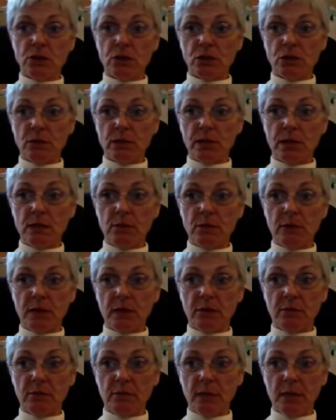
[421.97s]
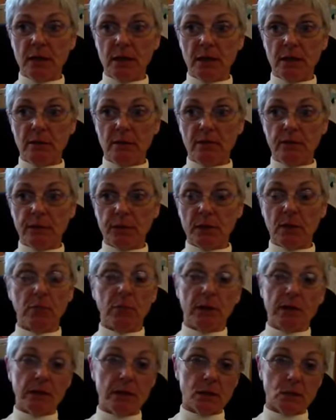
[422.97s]
she would need to be committed.
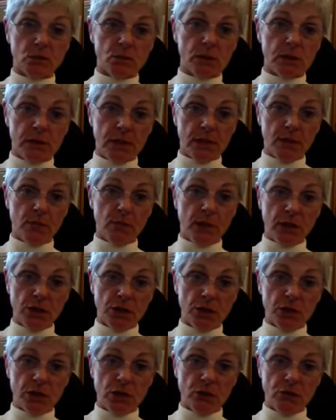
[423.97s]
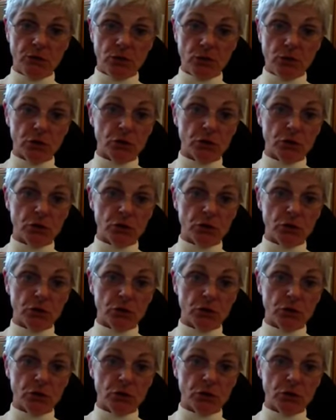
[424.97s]
But this was an inpatient interview,